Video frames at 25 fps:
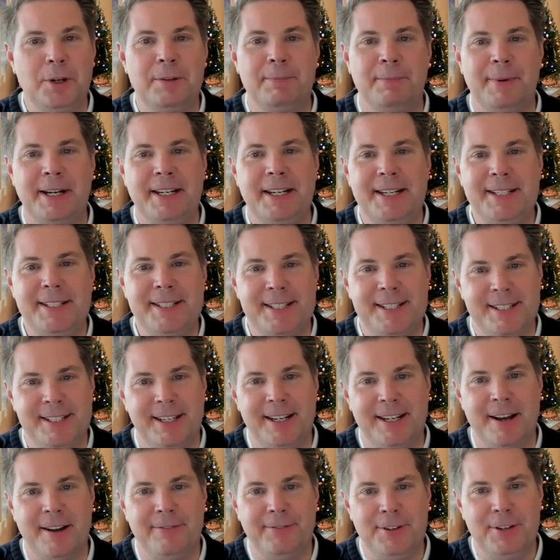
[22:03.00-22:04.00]
with my nieces
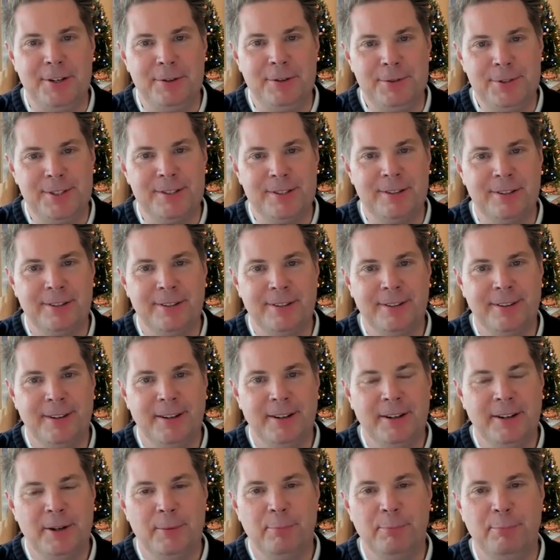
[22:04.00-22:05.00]
and nephews,
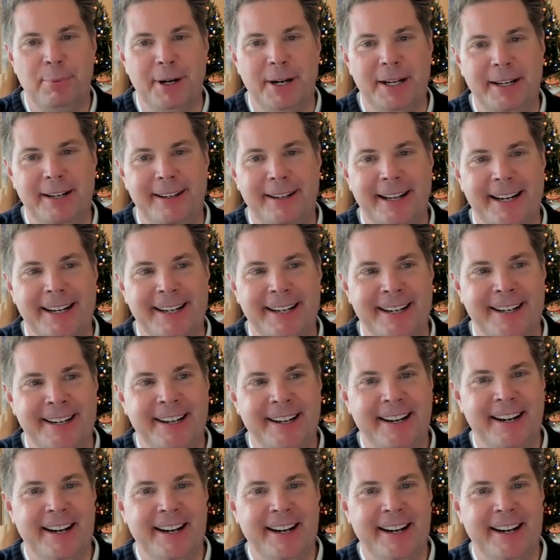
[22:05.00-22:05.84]
but like,